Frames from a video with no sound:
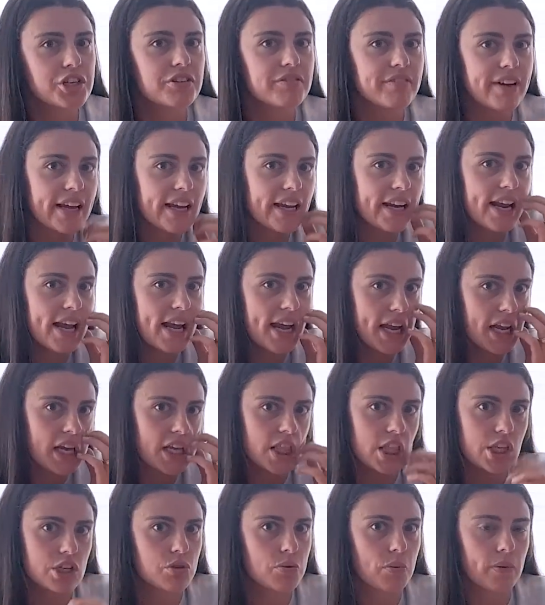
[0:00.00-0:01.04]
rating,
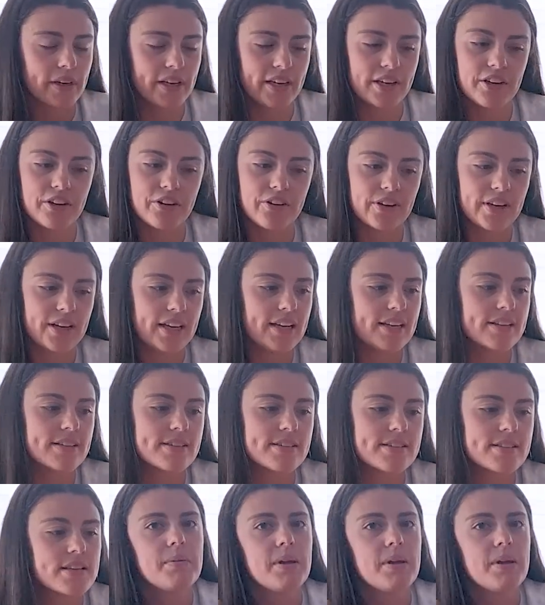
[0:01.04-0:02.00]
the 20 degrees.